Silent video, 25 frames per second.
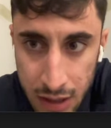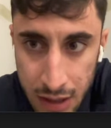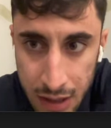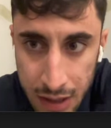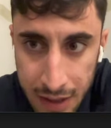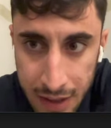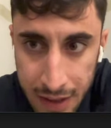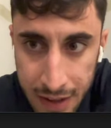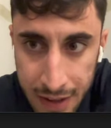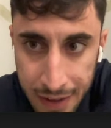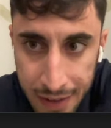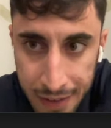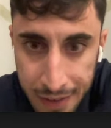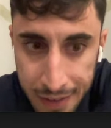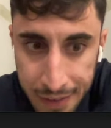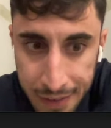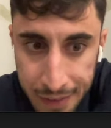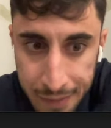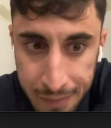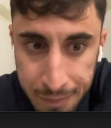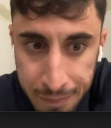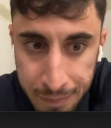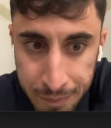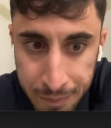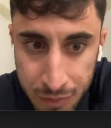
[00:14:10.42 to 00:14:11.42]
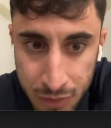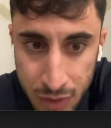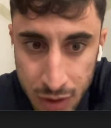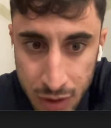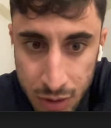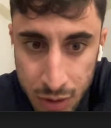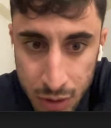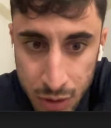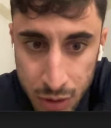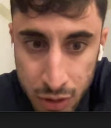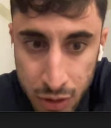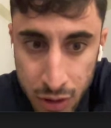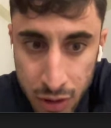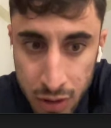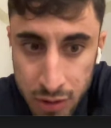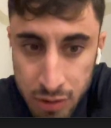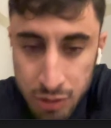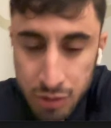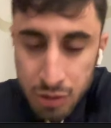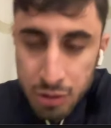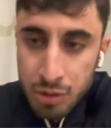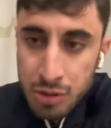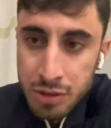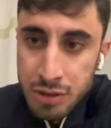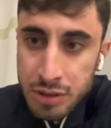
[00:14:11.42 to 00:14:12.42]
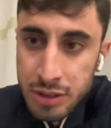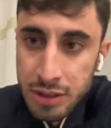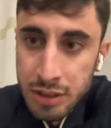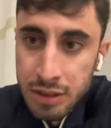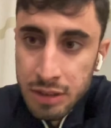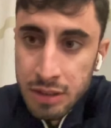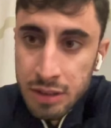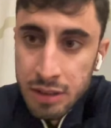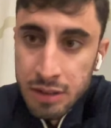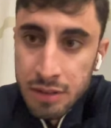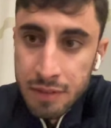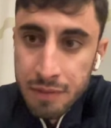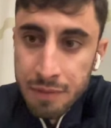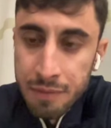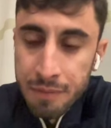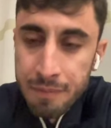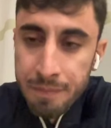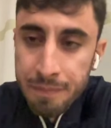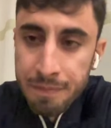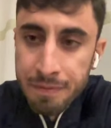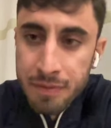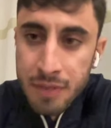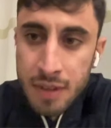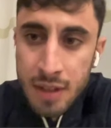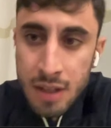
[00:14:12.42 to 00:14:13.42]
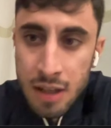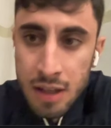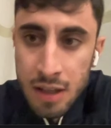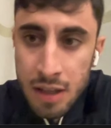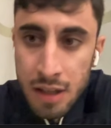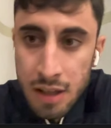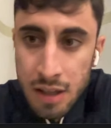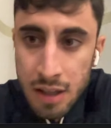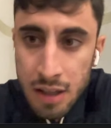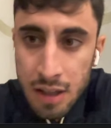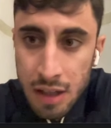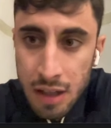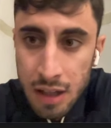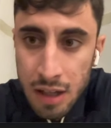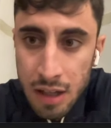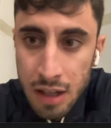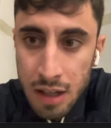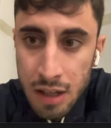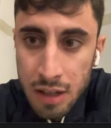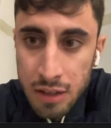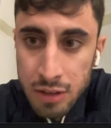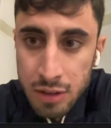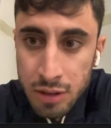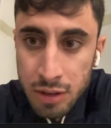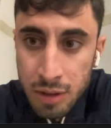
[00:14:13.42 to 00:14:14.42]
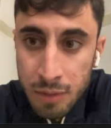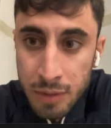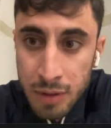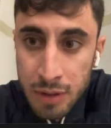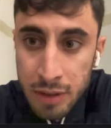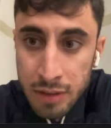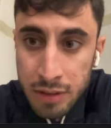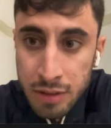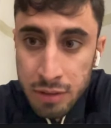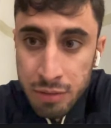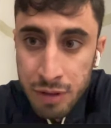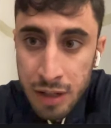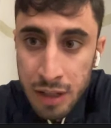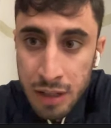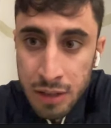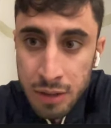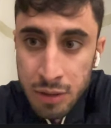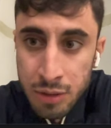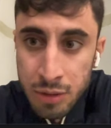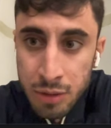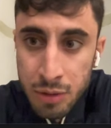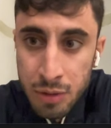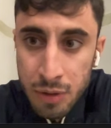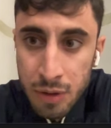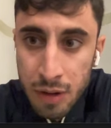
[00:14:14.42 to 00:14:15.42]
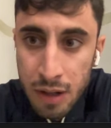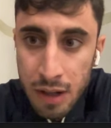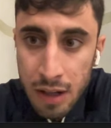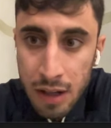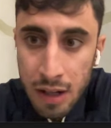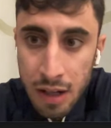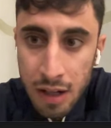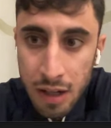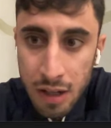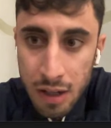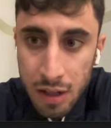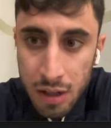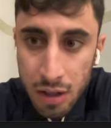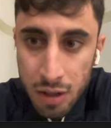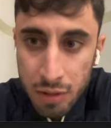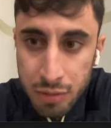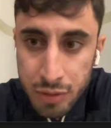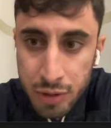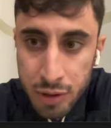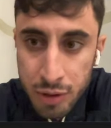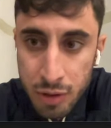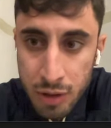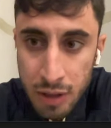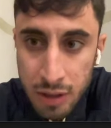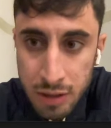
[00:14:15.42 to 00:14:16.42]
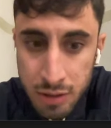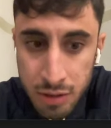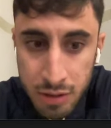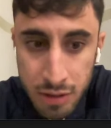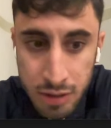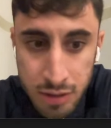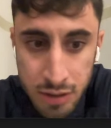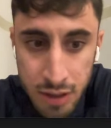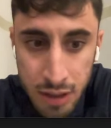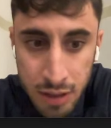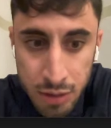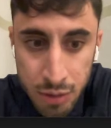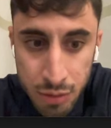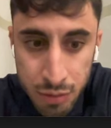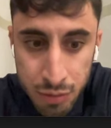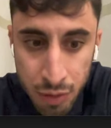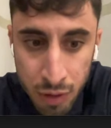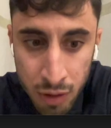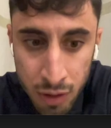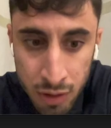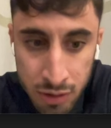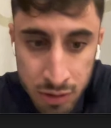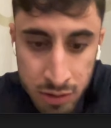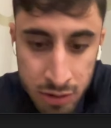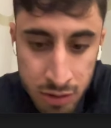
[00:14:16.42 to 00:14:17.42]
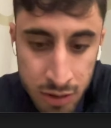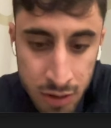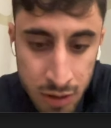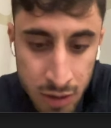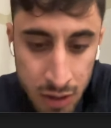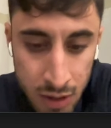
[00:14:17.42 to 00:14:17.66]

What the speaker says: USD denominated value of the collateral inside your vault.